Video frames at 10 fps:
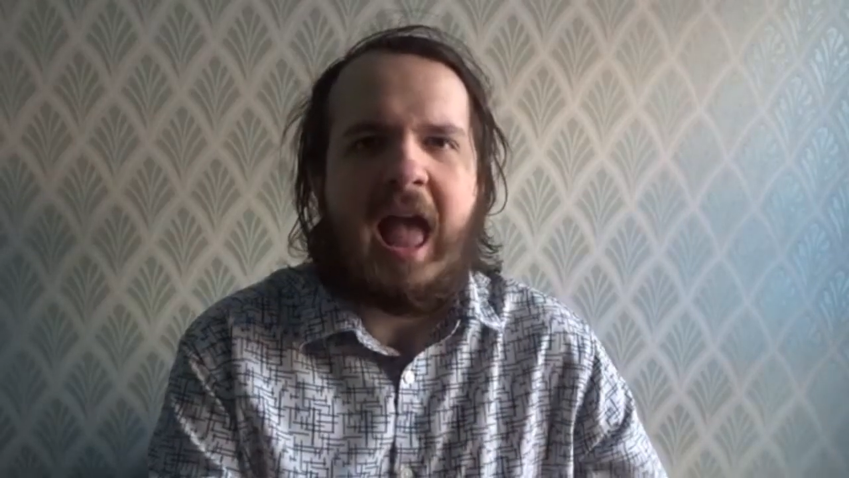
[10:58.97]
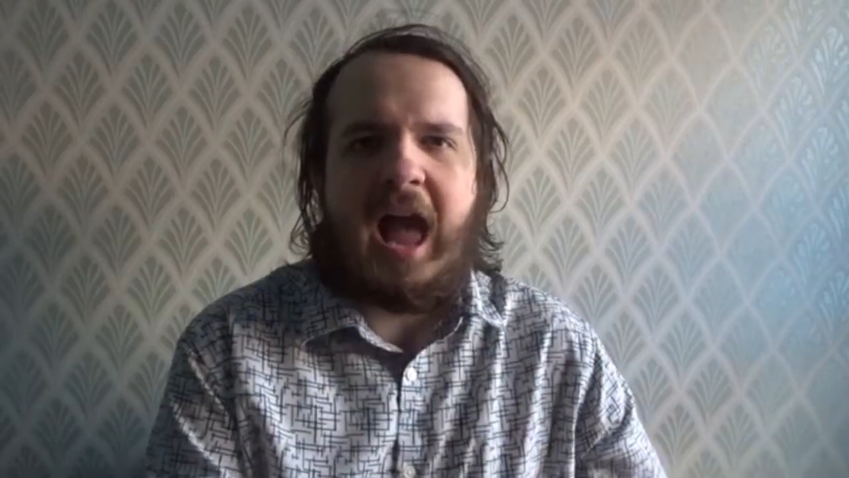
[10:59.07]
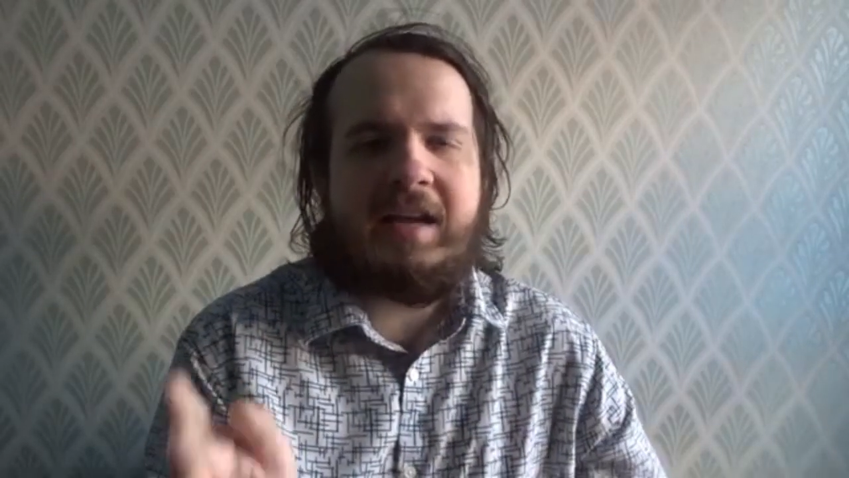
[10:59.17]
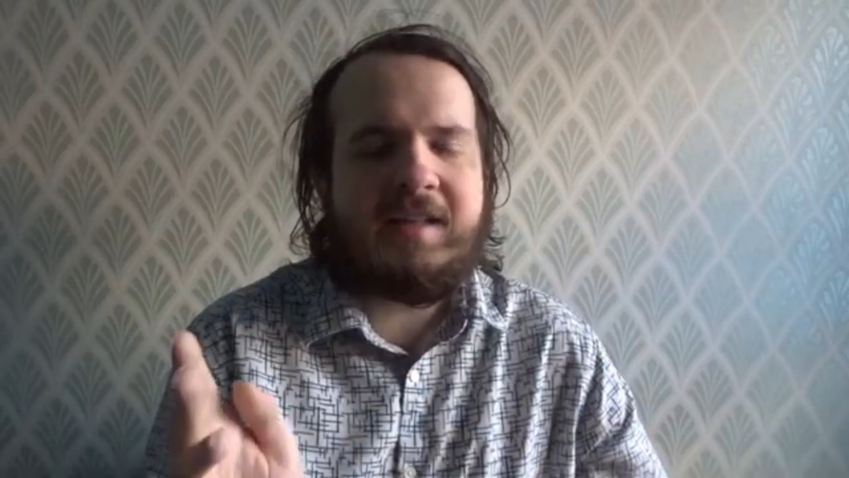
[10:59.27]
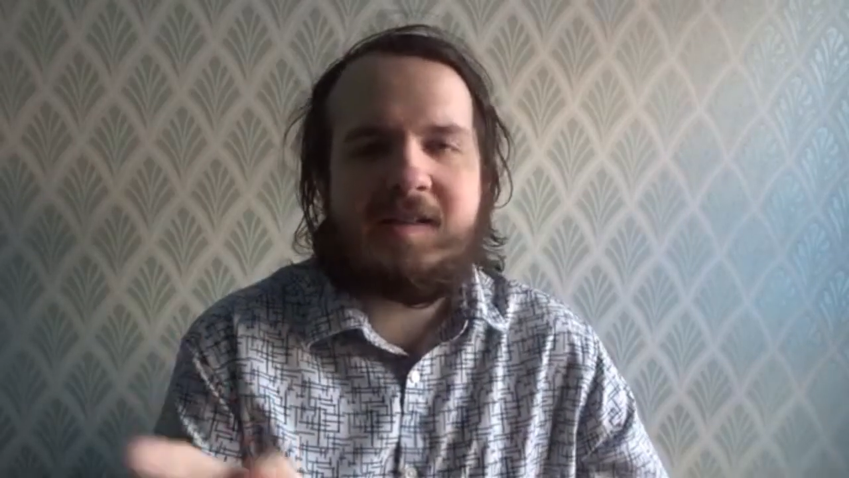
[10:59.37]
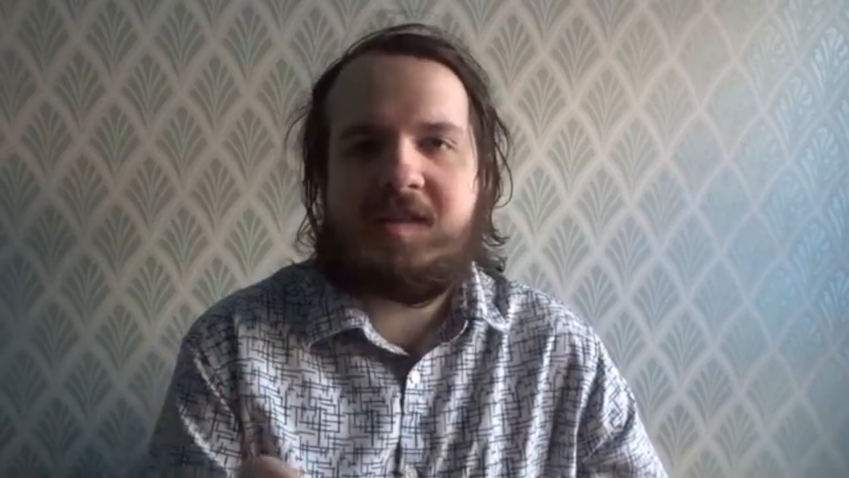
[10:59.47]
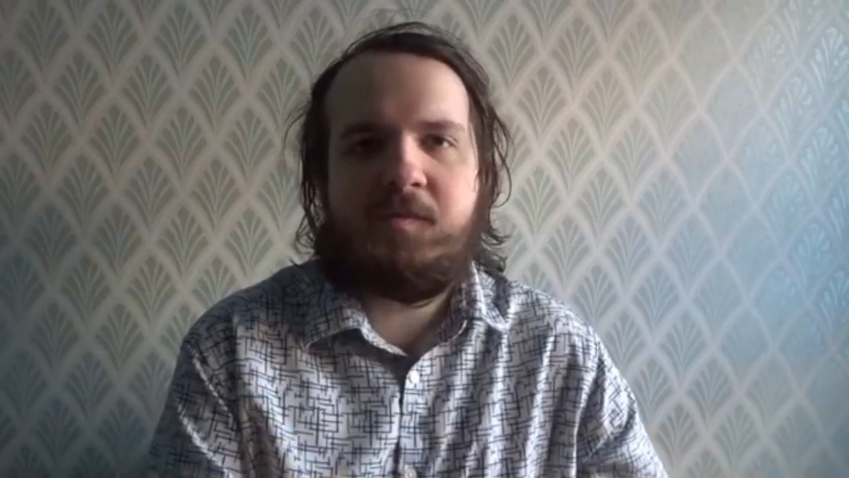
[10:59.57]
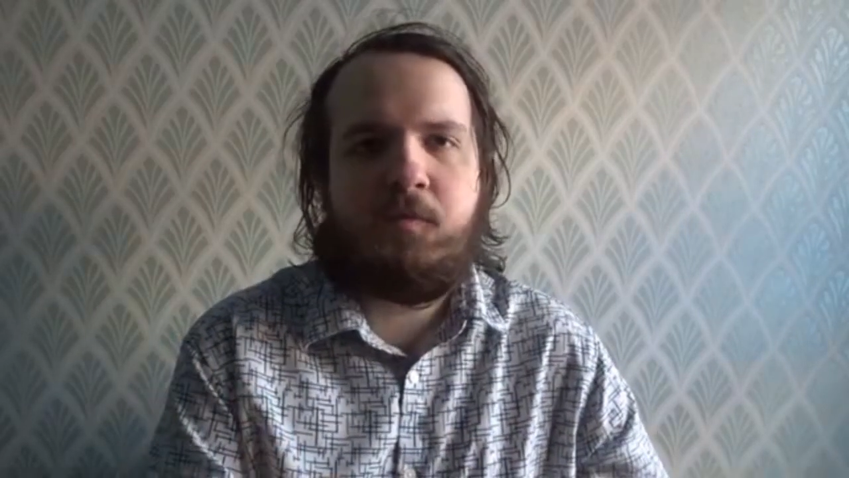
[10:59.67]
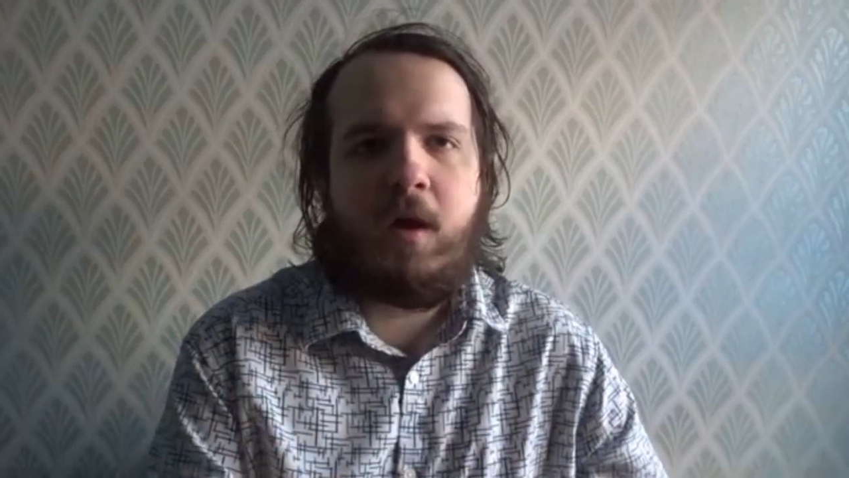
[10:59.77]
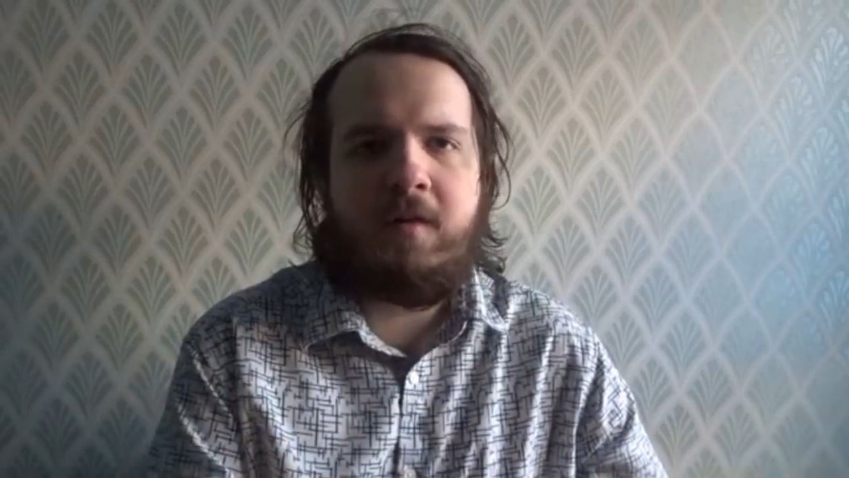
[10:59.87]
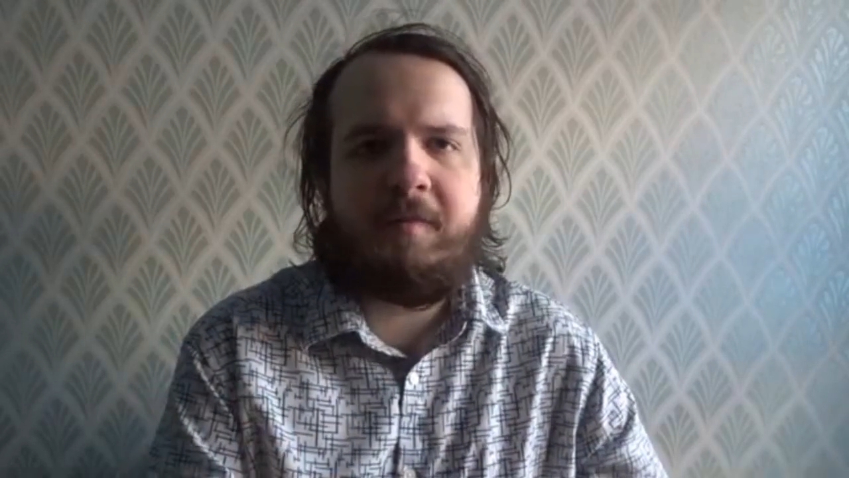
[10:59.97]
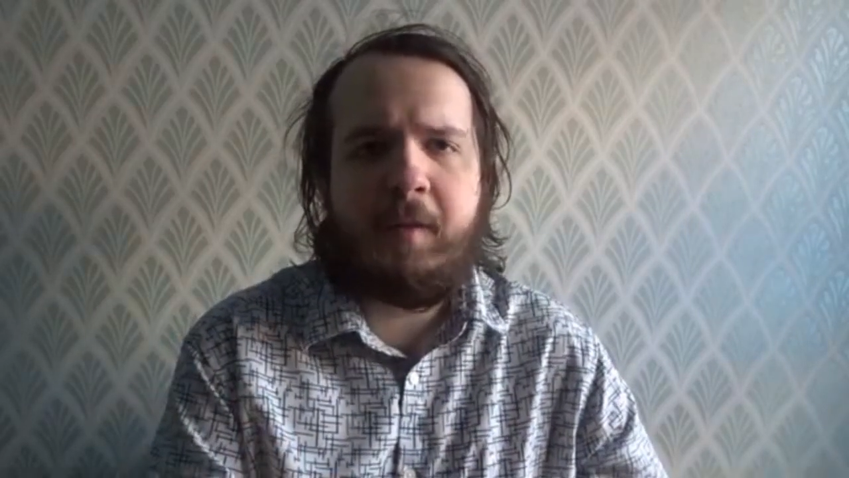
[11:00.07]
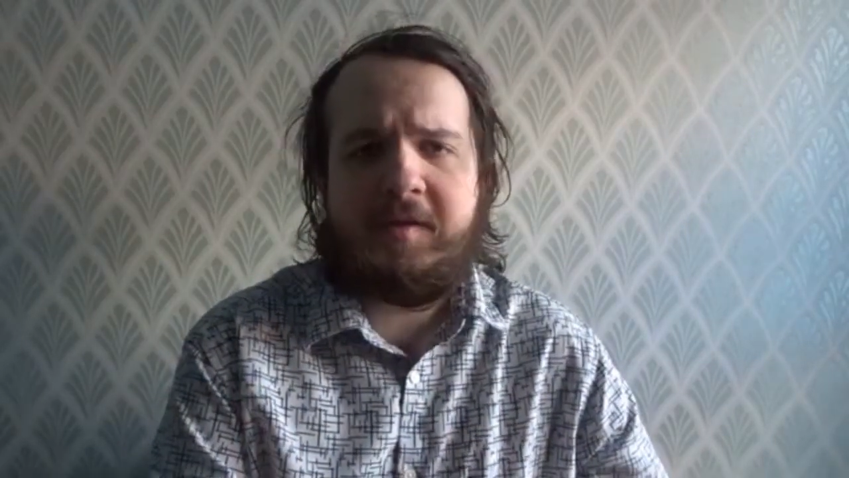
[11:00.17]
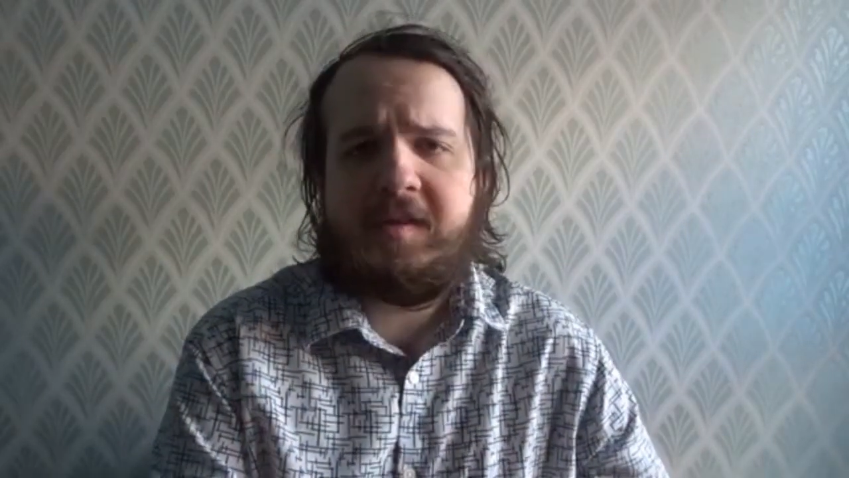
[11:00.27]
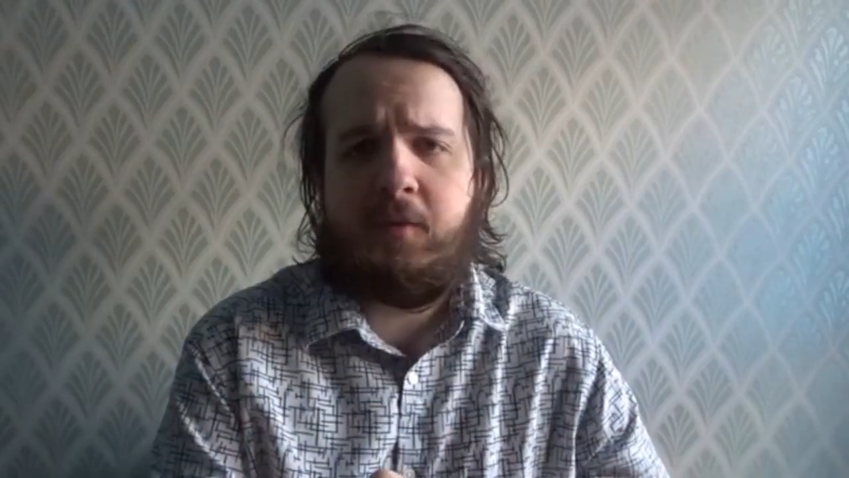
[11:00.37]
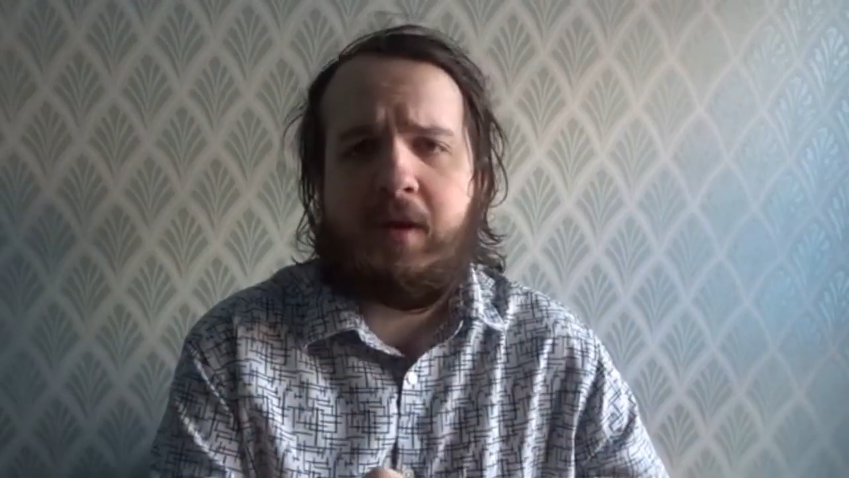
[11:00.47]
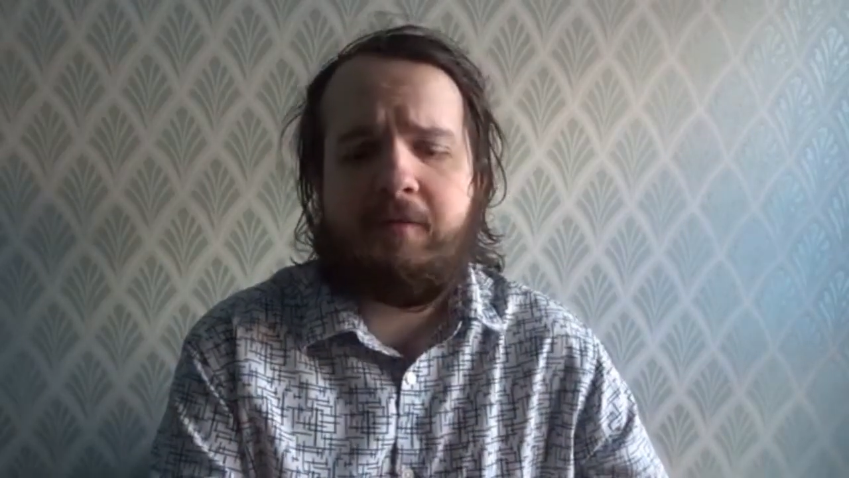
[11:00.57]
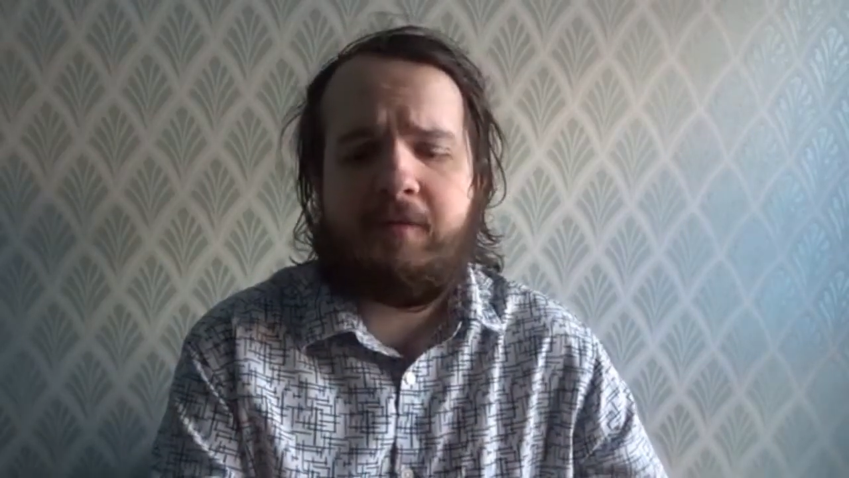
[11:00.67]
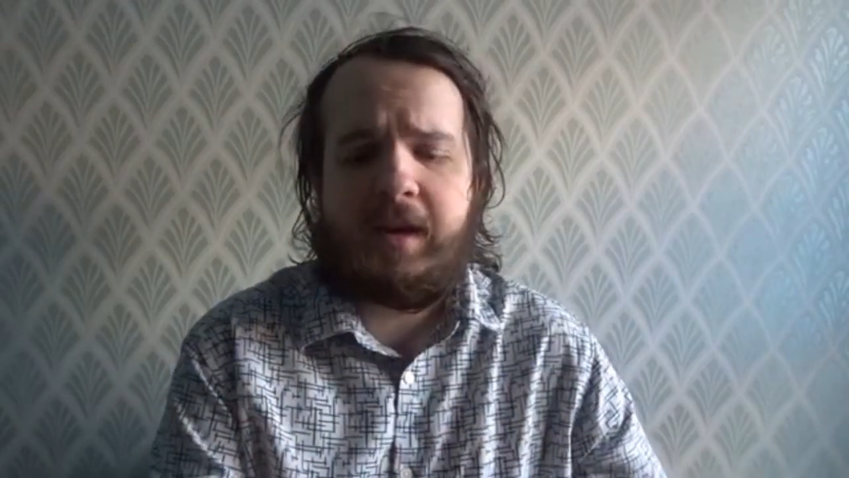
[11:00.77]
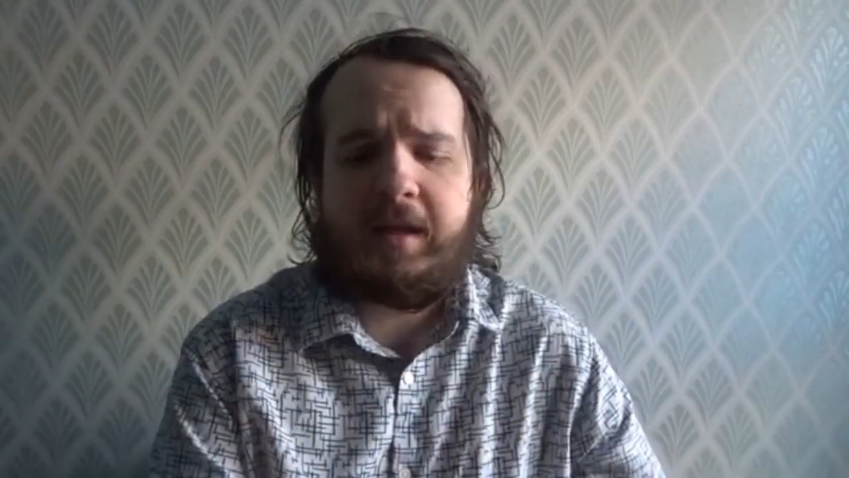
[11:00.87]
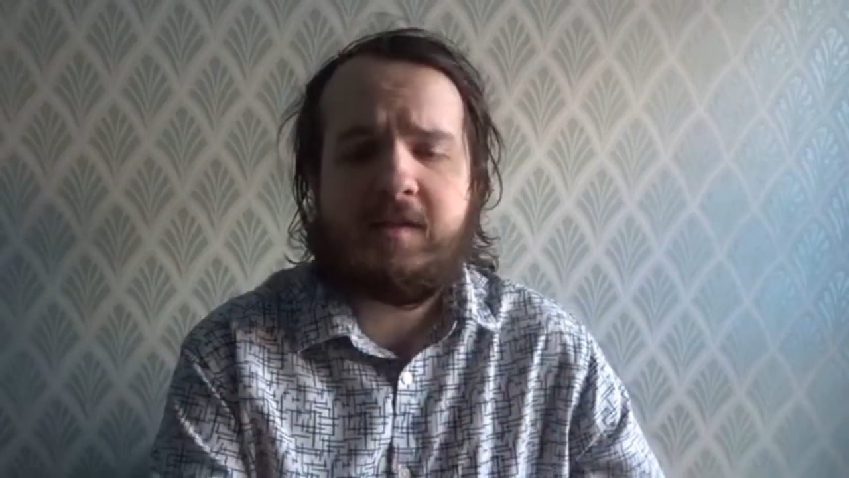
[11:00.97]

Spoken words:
and it is worth pursuing for that